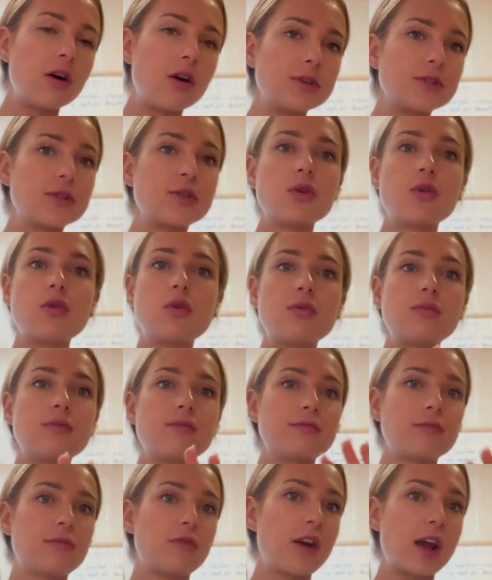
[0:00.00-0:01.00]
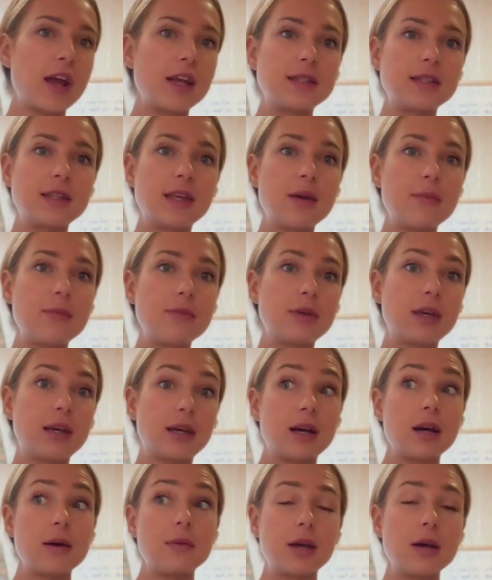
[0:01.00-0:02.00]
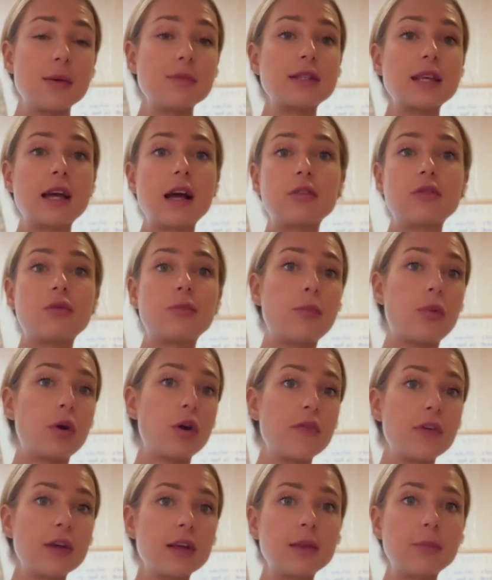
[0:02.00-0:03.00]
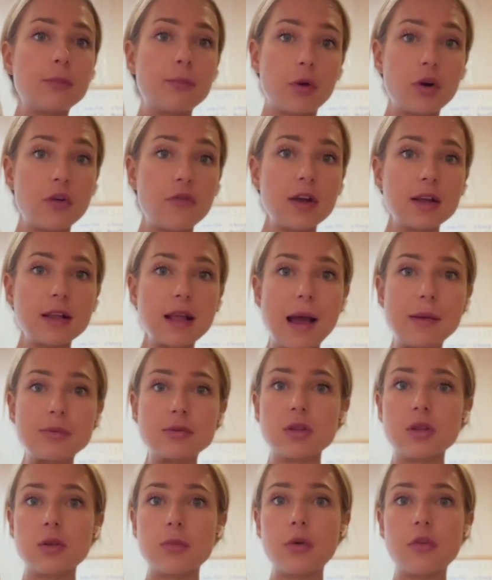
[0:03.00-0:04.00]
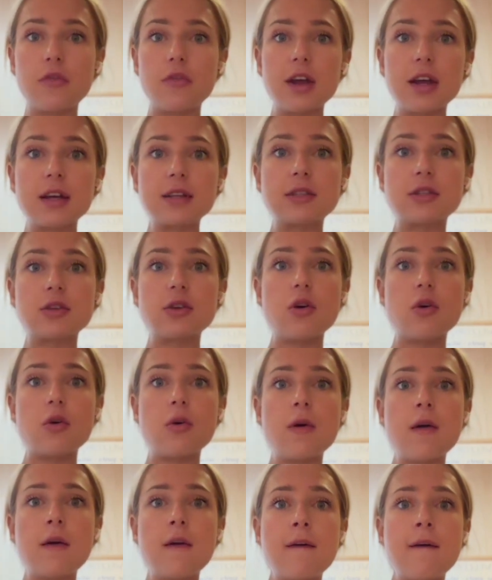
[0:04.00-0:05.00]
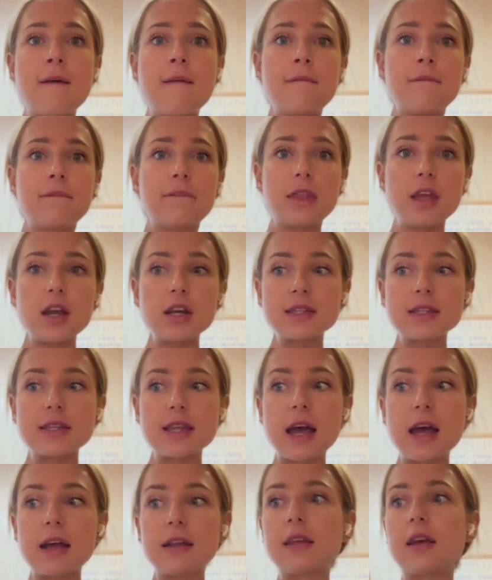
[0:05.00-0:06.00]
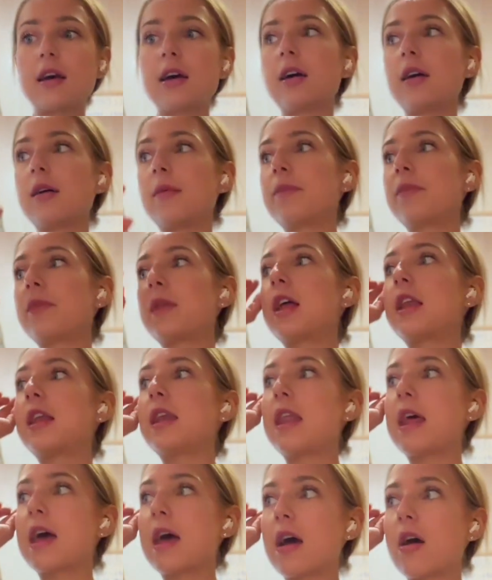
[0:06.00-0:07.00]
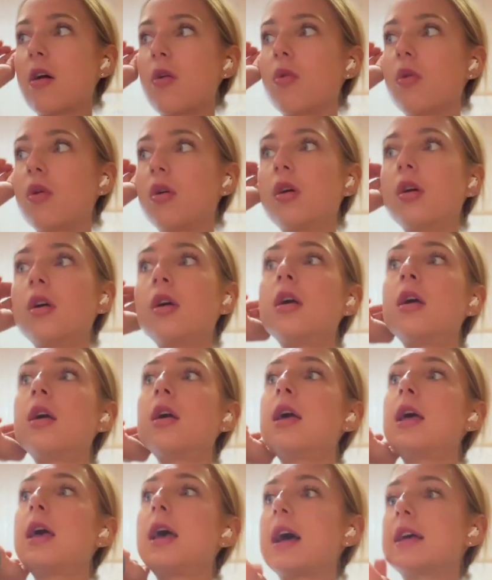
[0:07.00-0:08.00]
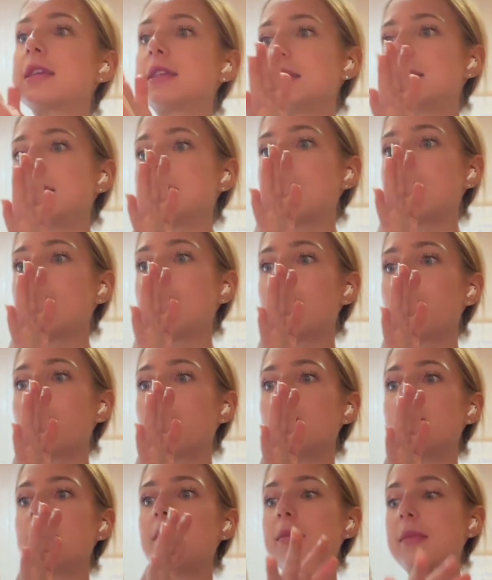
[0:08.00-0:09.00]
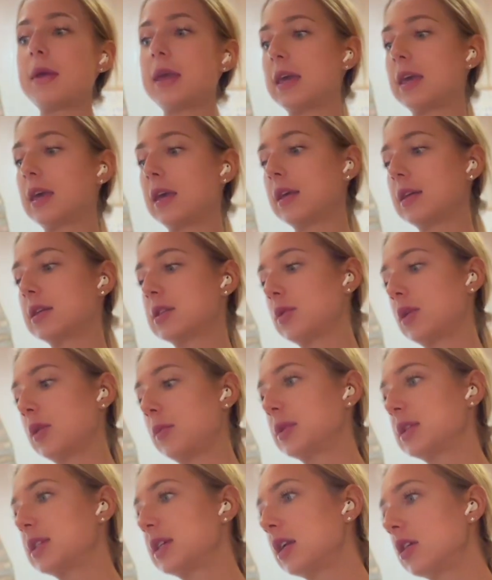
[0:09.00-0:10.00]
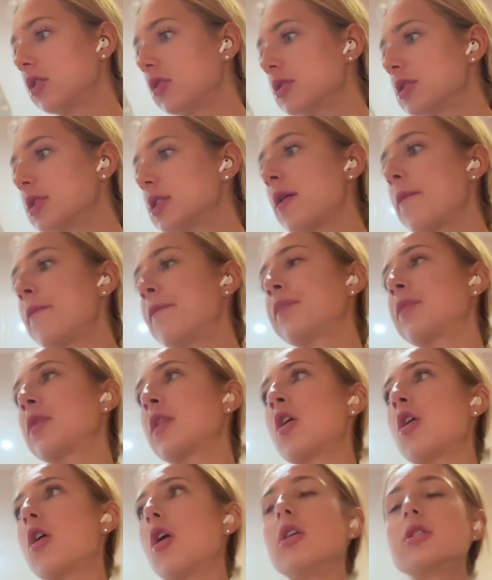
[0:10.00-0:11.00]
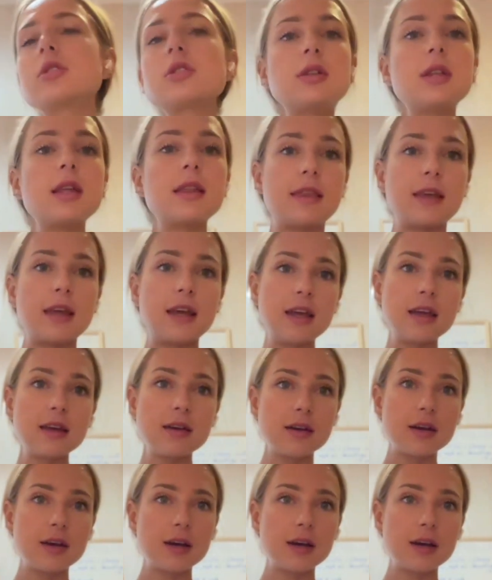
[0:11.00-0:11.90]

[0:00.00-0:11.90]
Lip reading: Also, rice comes out perfect after you cook it. So there's that. And now, as I said, I'm gonna be making sweet potatoes. Also, the thing